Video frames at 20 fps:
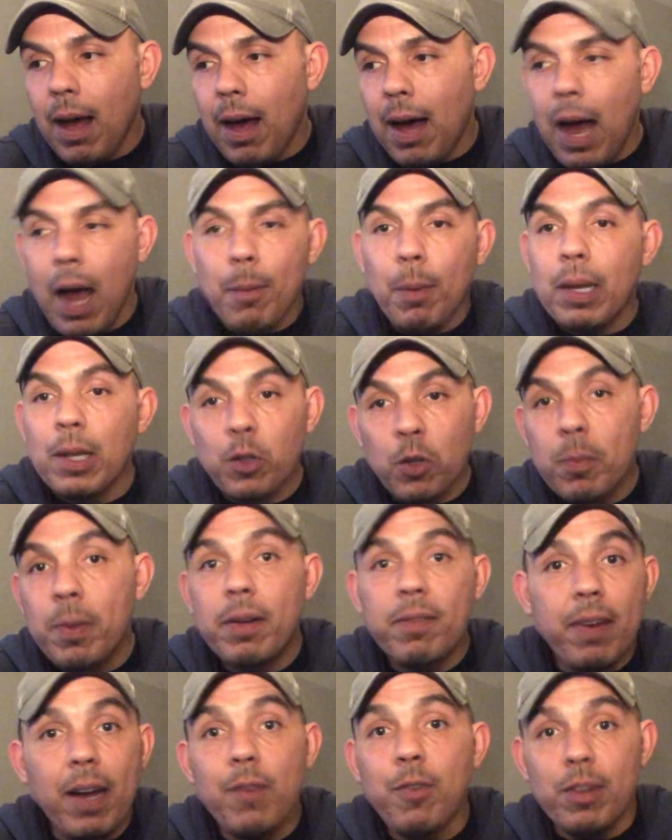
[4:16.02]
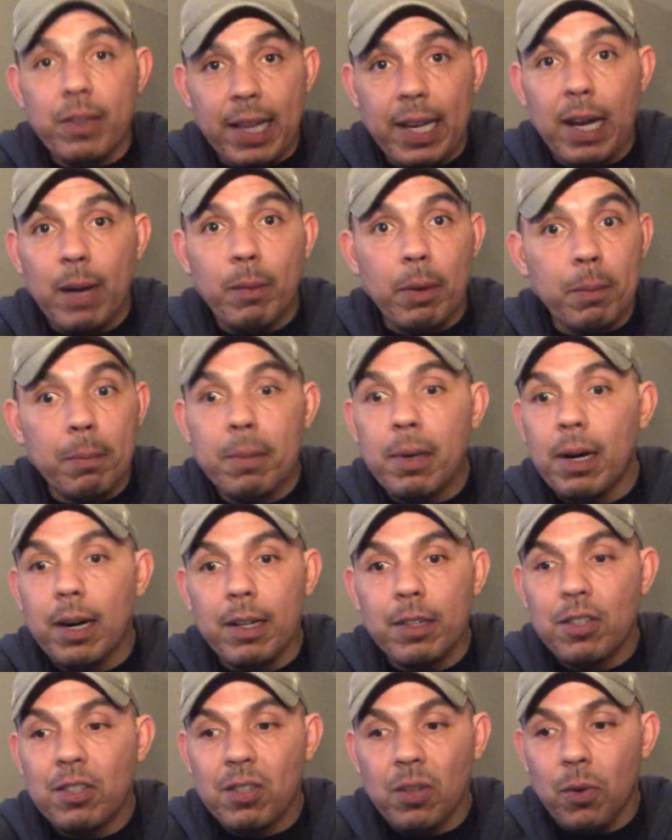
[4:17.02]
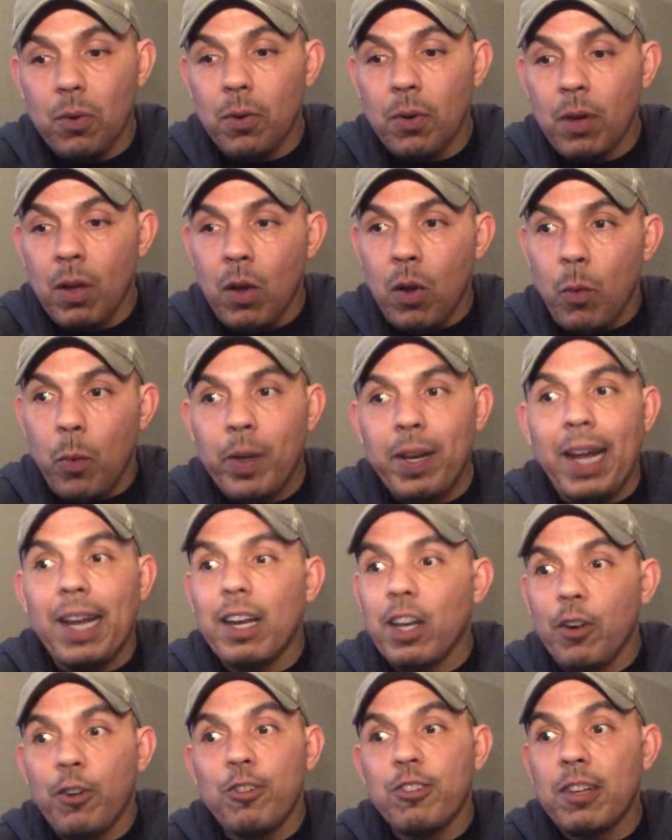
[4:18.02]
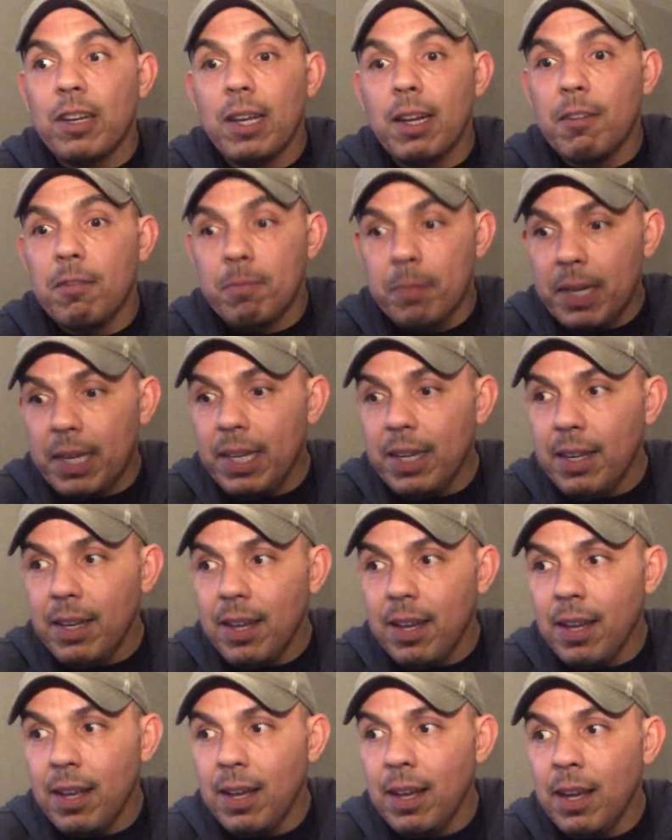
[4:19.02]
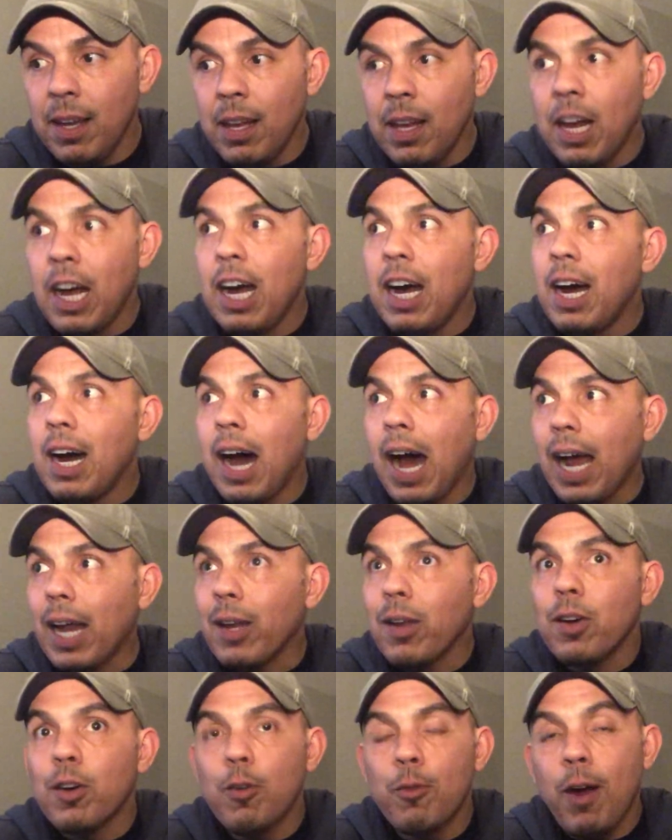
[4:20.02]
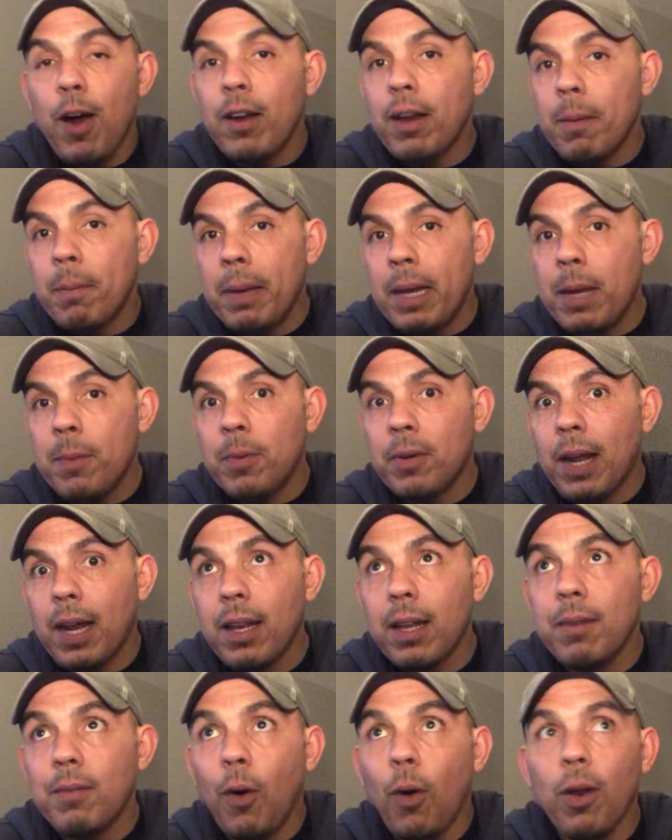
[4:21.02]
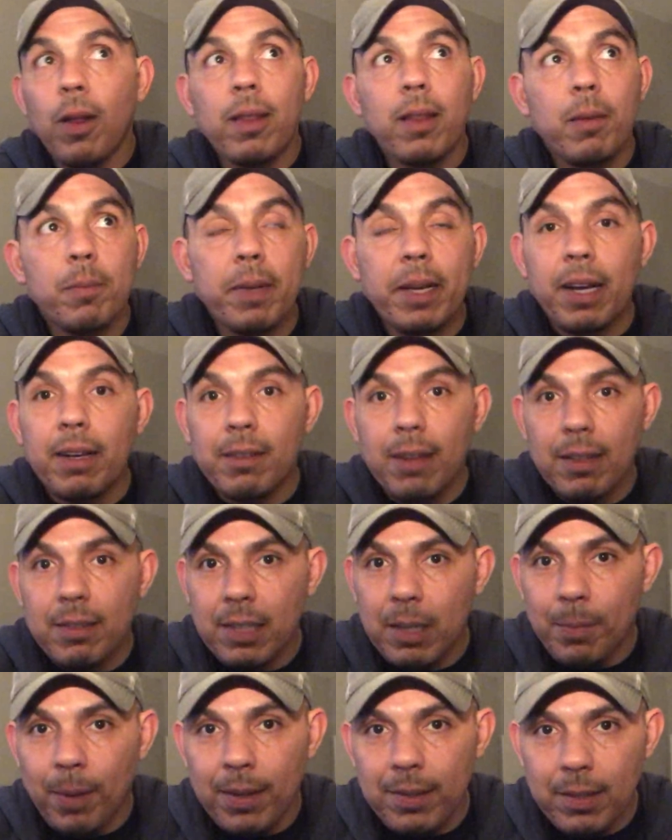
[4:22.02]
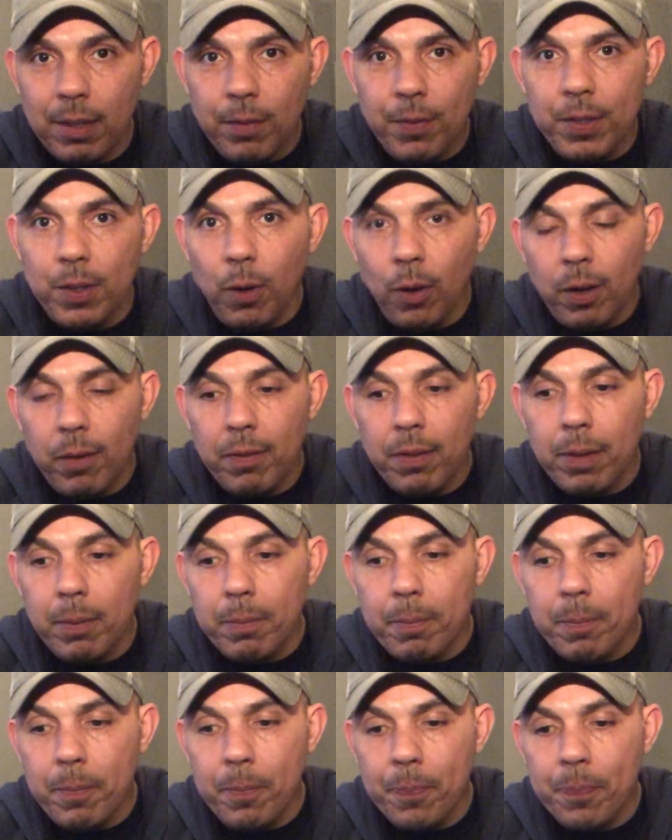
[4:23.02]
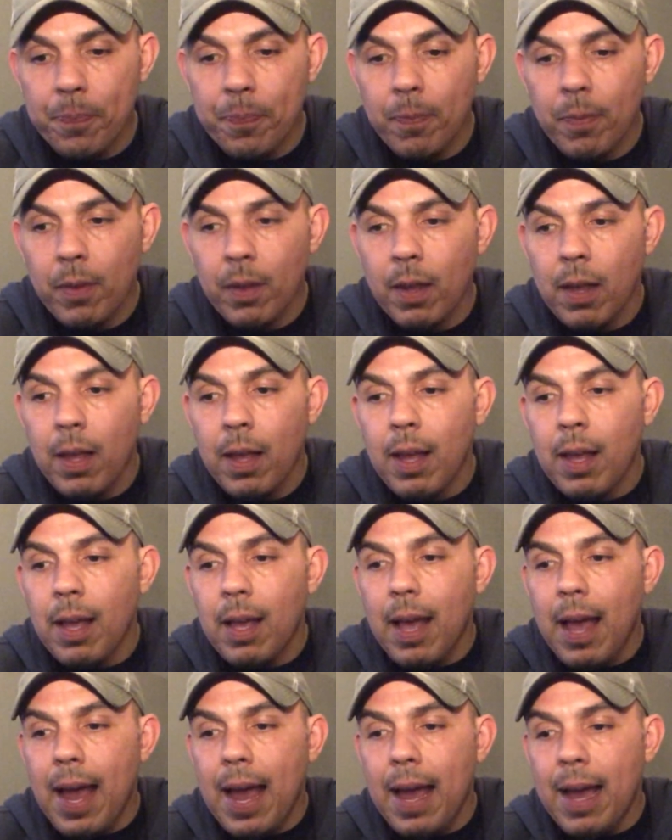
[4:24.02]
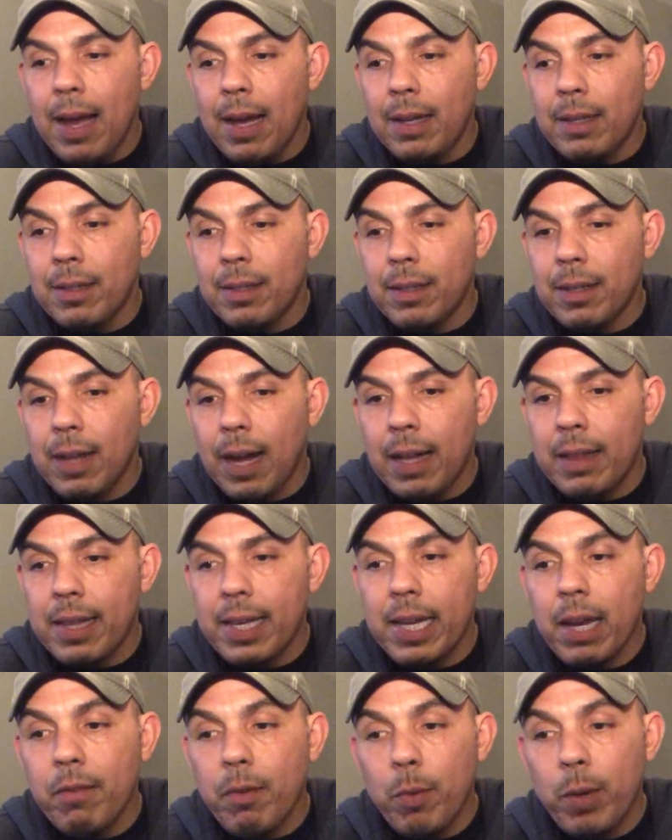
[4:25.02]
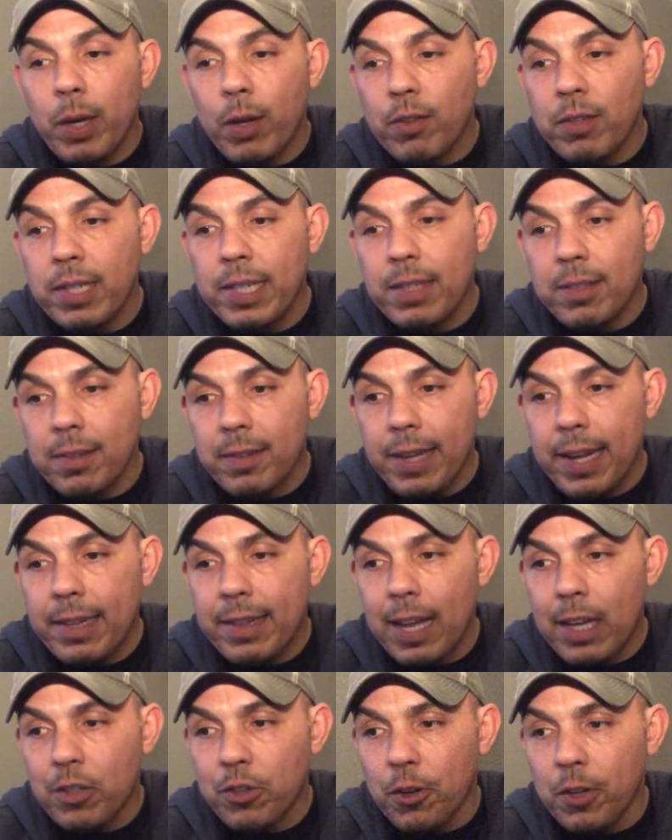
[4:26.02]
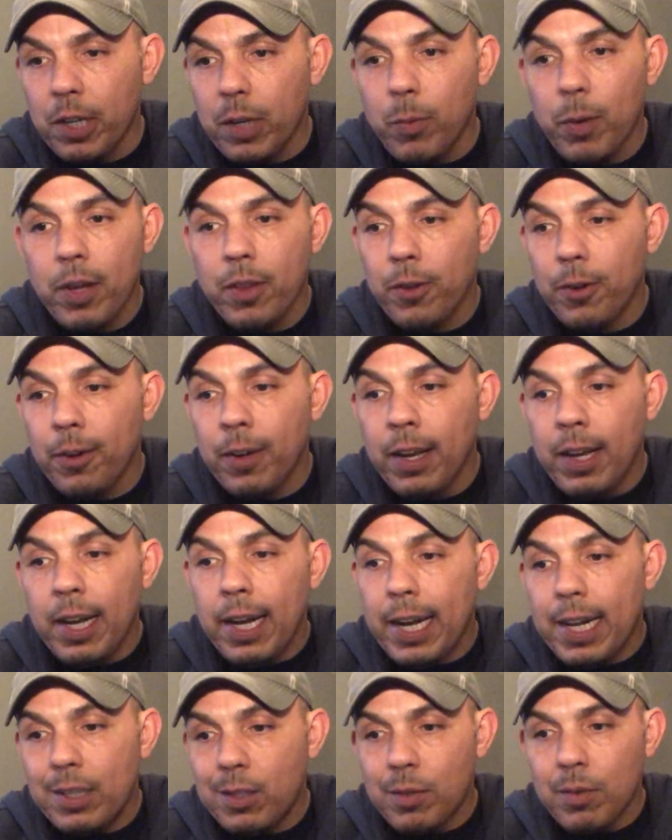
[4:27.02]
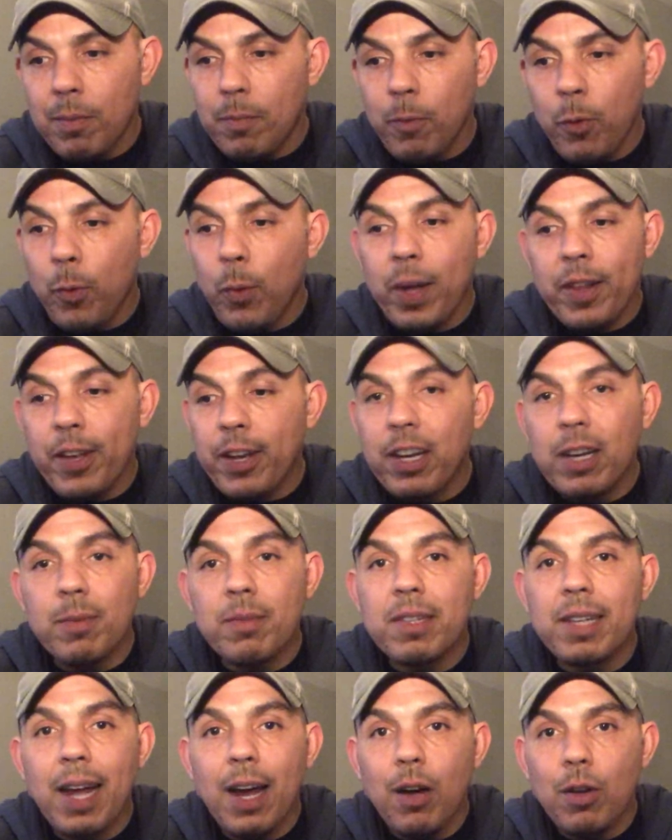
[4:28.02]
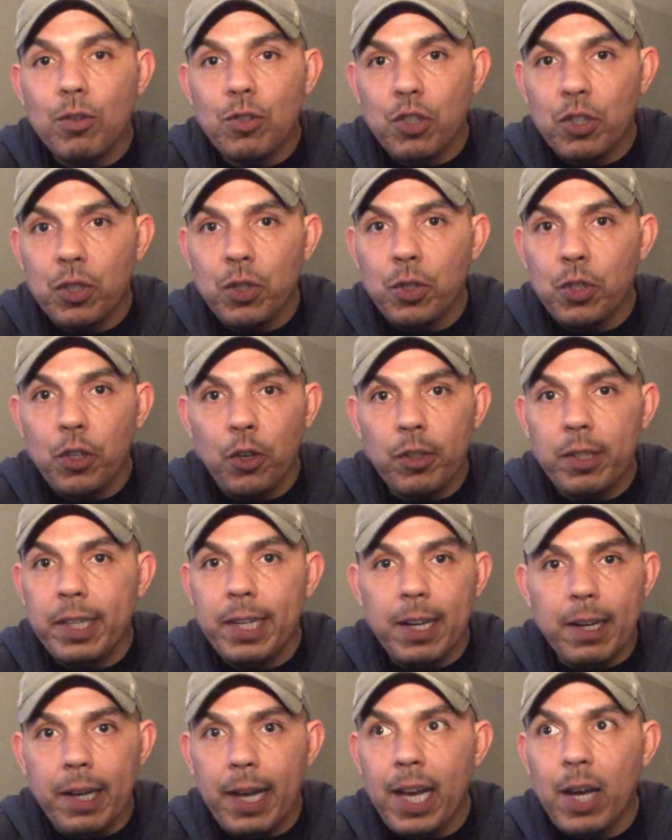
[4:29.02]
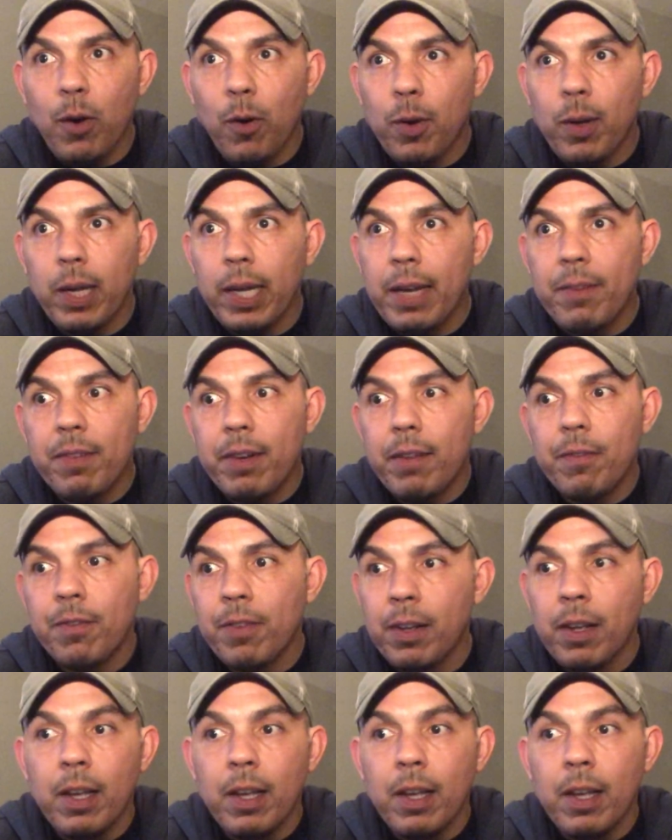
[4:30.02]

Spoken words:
I'm a little bit of everything. I'm a mutt. So when I learned to love me, I look around at people and I love all of them because I see myself in all of them. And I think everyone else needs to take that journey, whether it comes down to your DNA, or even if